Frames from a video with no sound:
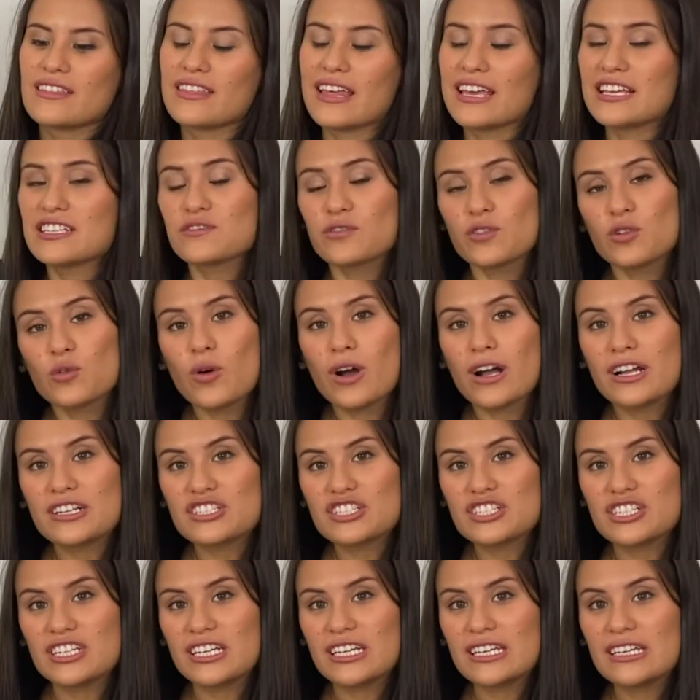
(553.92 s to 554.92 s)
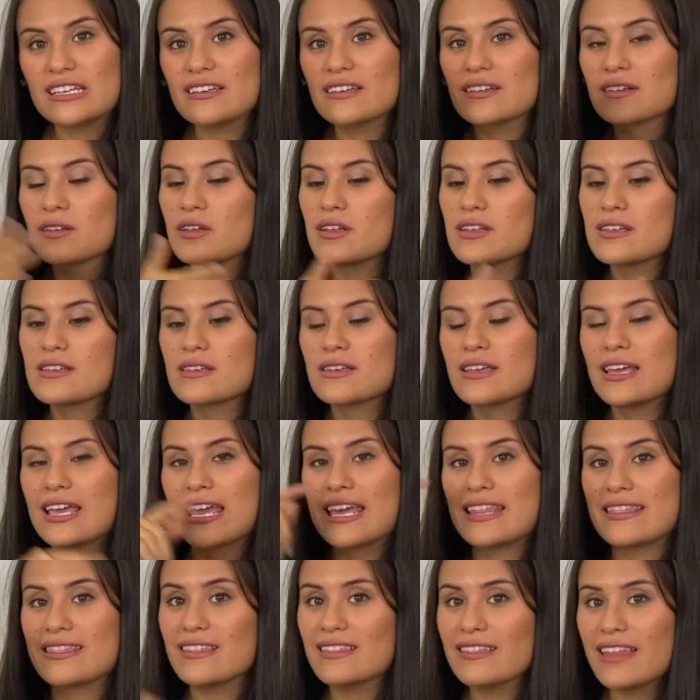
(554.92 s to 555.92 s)
Thanks for watching.
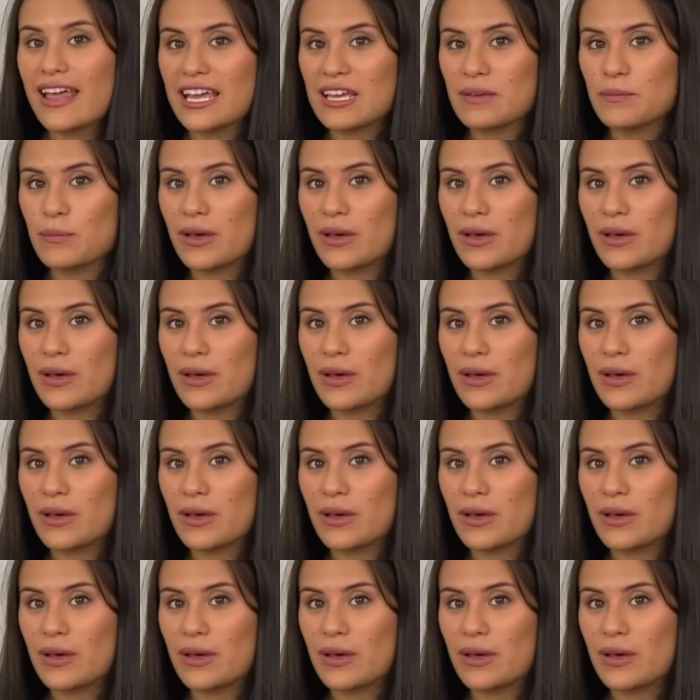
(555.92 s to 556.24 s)
Hit the like